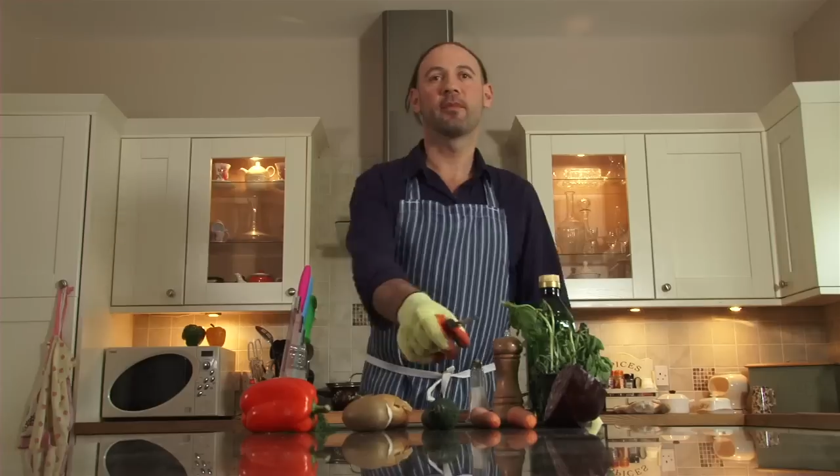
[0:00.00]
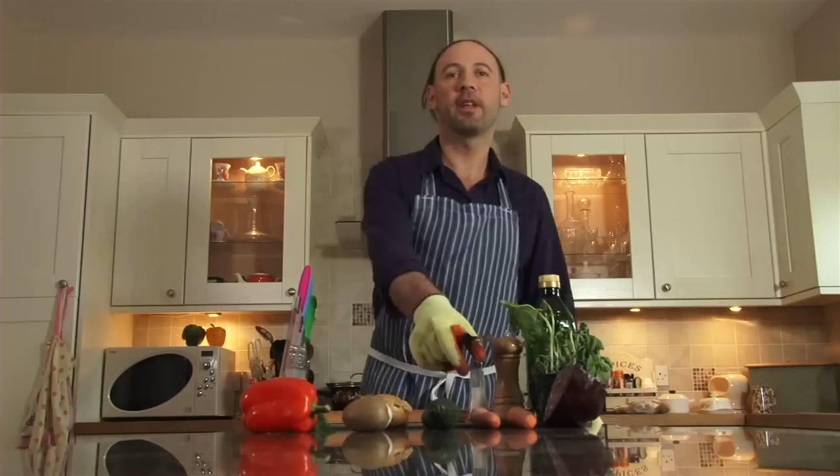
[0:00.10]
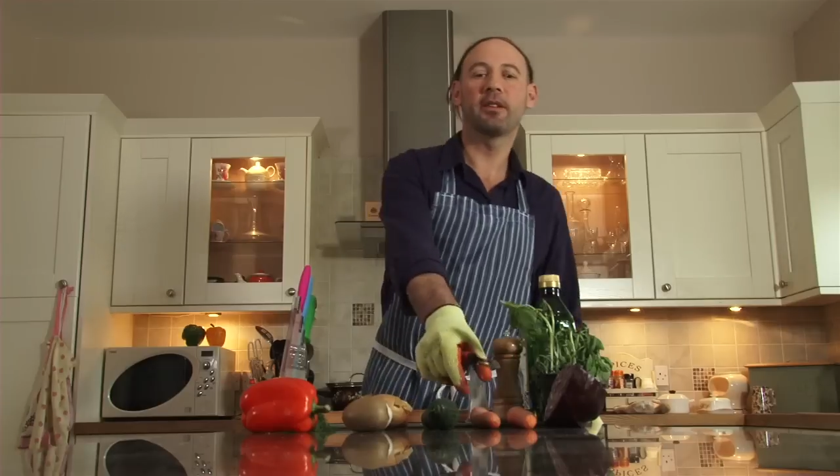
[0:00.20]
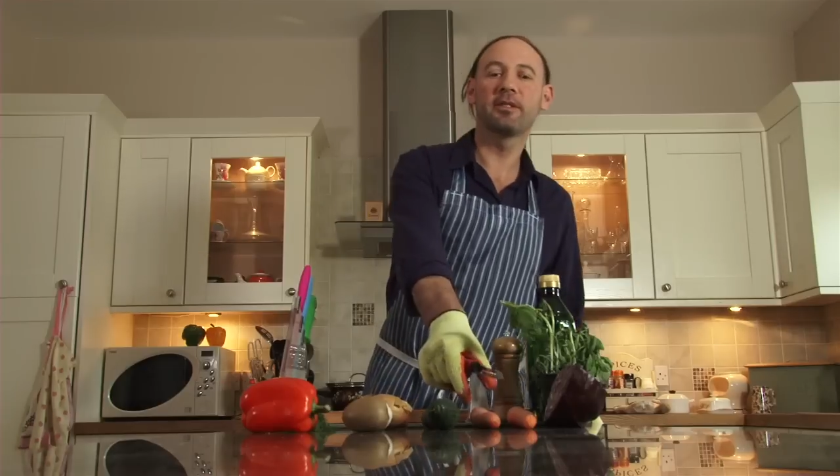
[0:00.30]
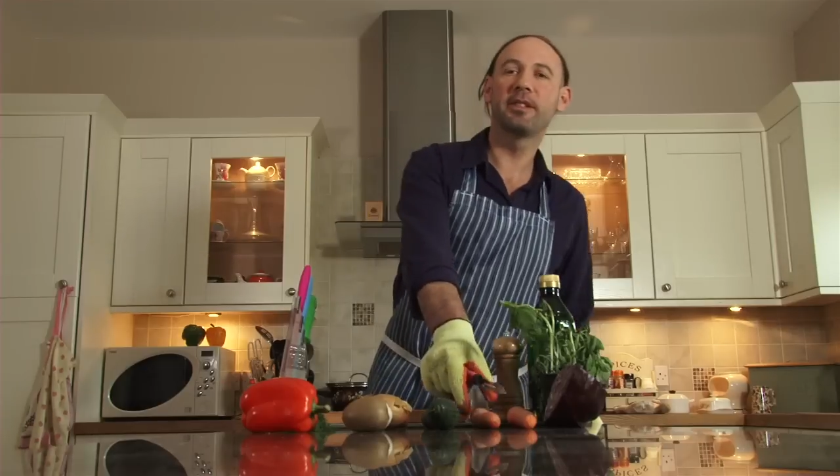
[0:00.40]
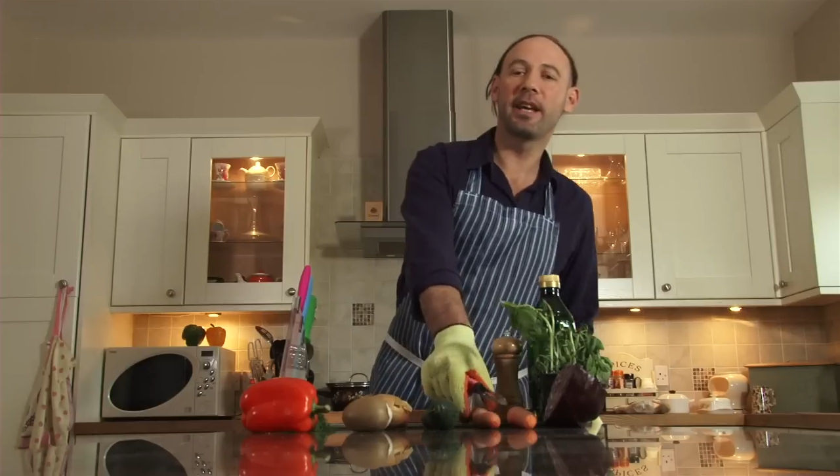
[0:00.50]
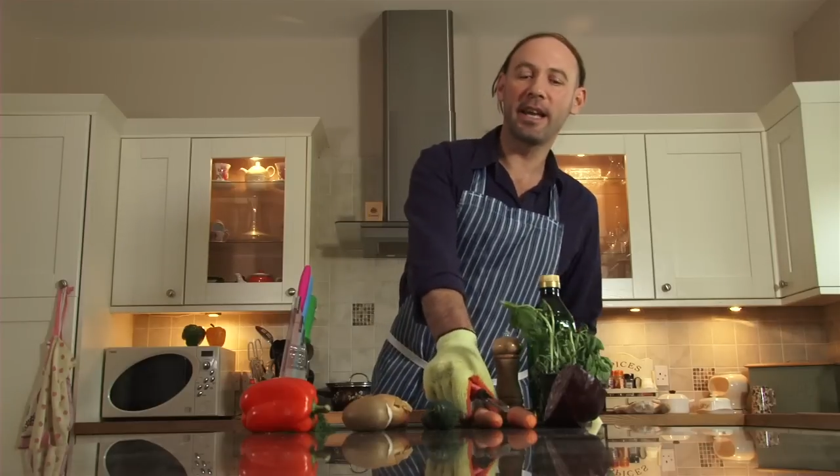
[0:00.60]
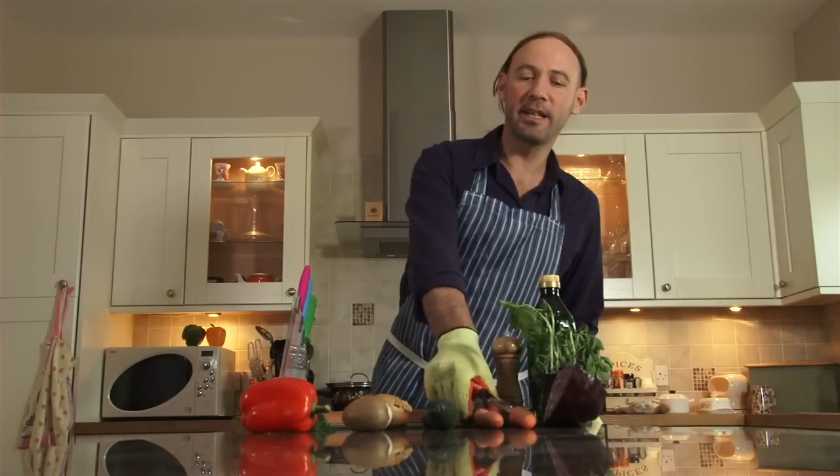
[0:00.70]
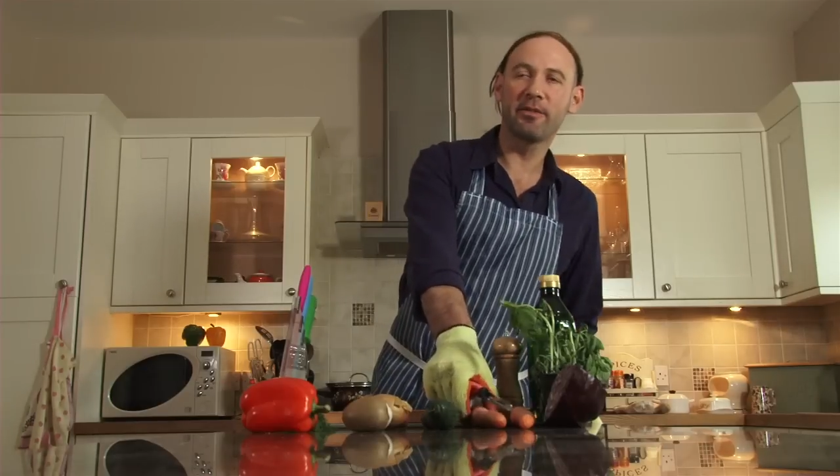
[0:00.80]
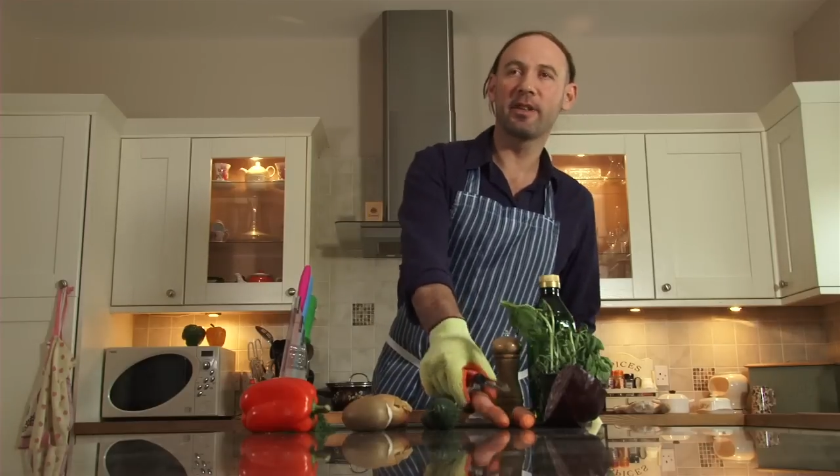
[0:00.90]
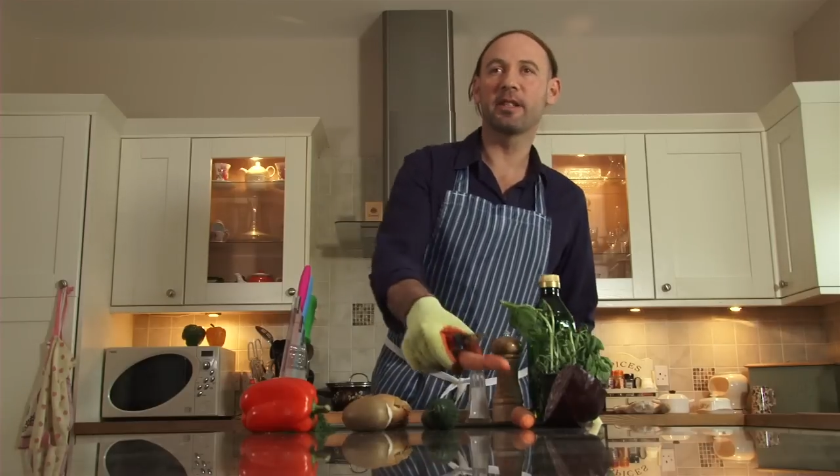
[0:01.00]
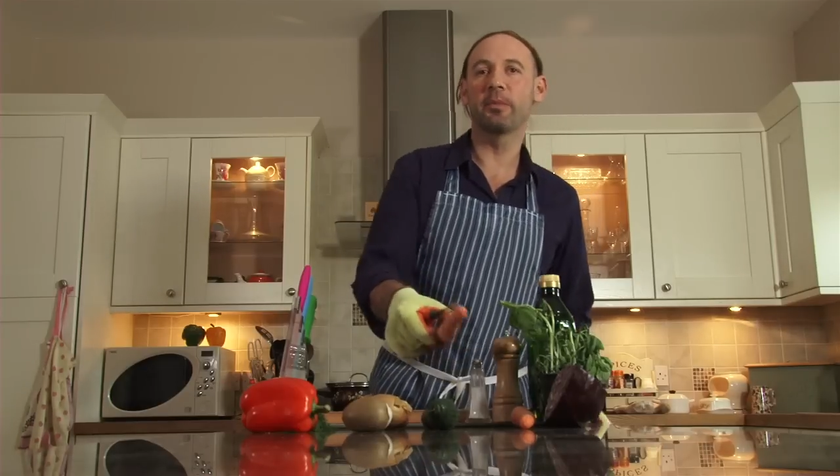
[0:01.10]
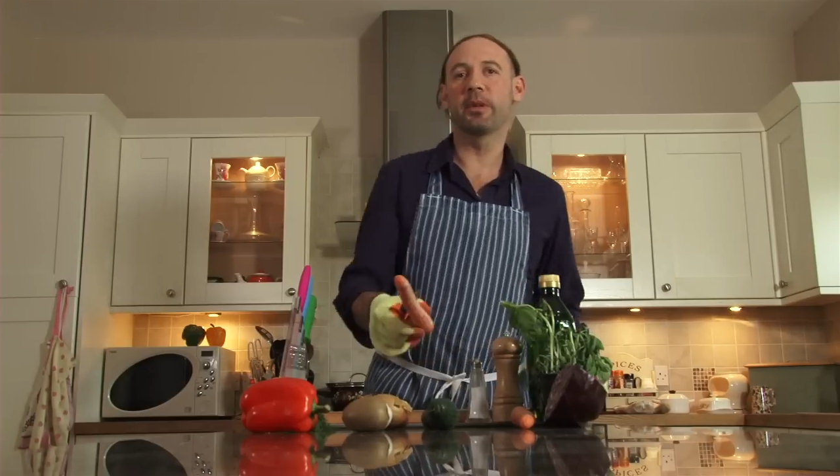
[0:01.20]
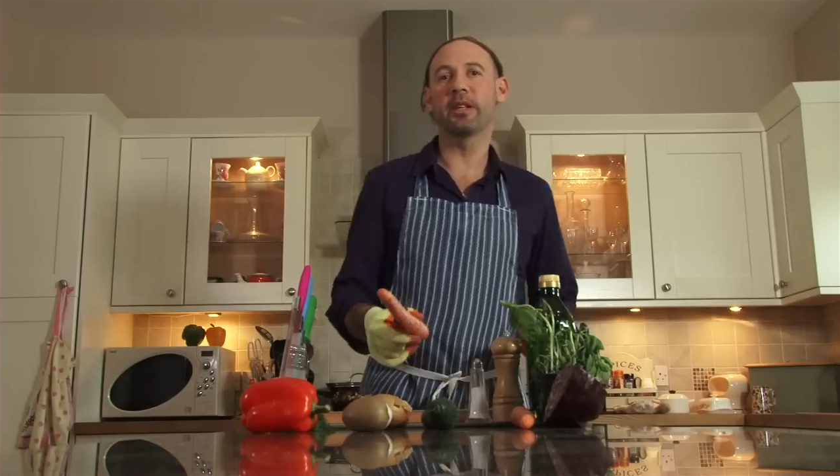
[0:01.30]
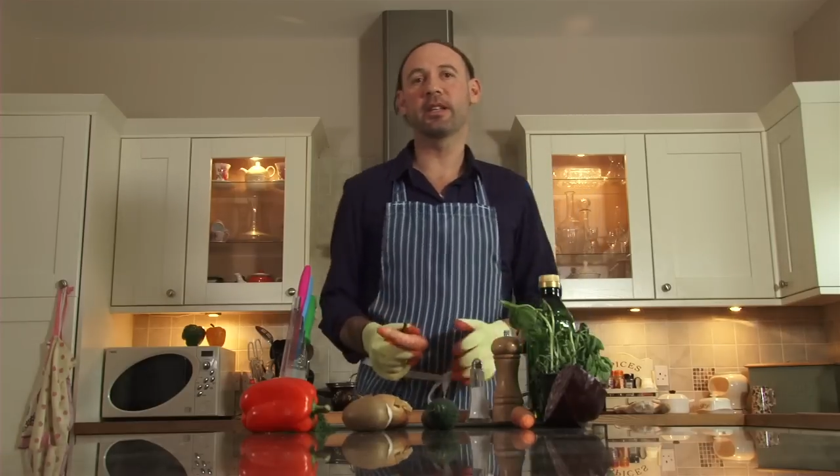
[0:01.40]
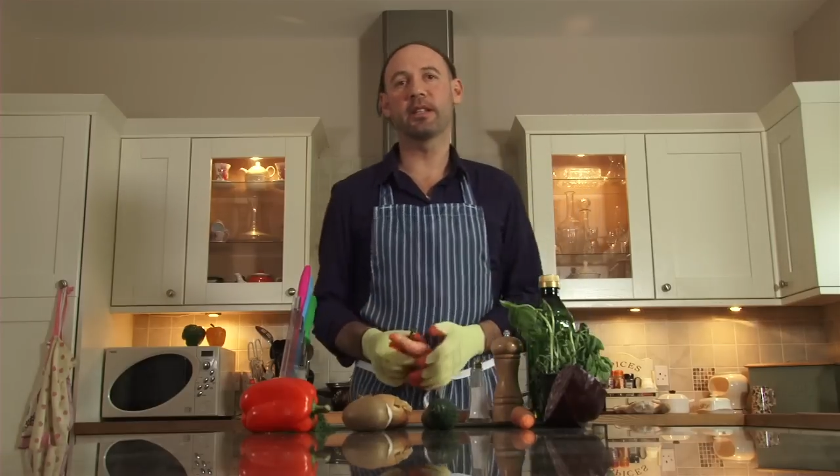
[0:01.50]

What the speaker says: Now today's recipe